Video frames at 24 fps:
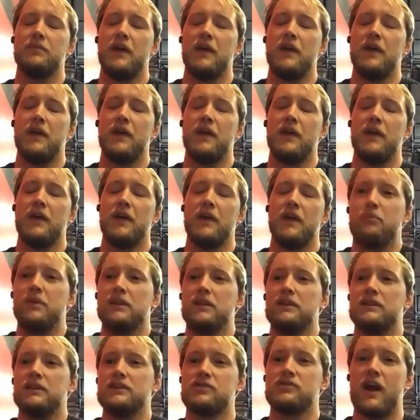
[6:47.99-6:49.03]
that
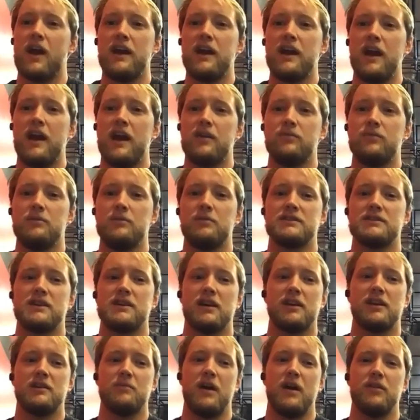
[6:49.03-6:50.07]
mobility triad we've been
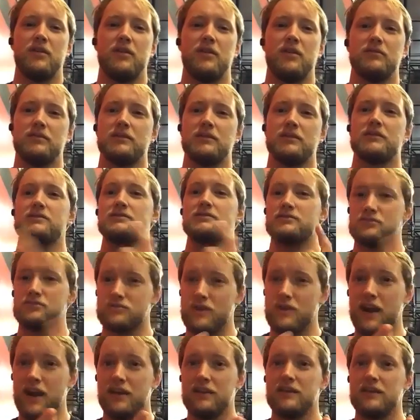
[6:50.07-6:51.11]
talking about with
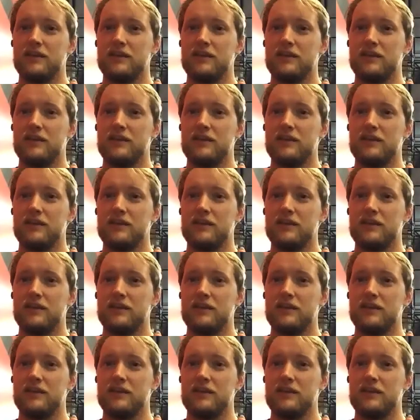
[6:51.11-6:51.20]
strength,